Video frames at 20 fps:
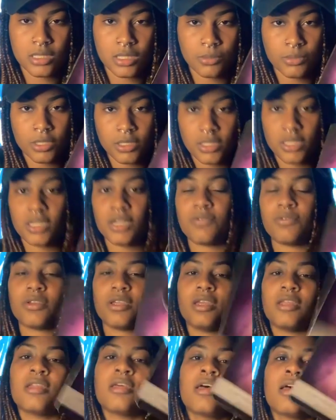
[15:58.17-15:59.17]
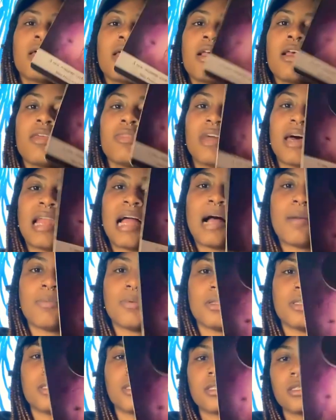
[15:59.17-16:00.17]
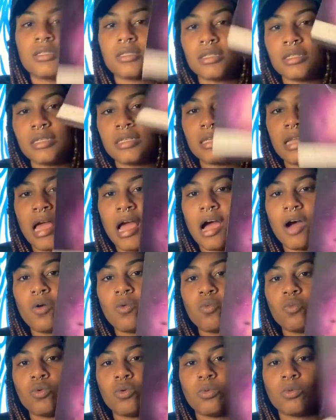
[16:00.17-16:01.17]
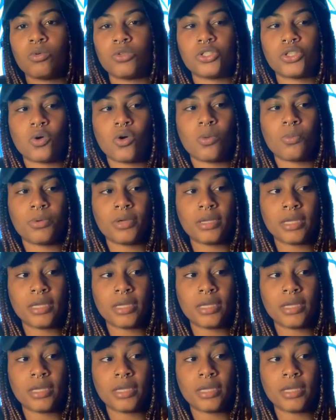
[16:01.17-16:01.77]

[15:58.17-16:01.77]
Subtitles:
Something significant that happens now will show up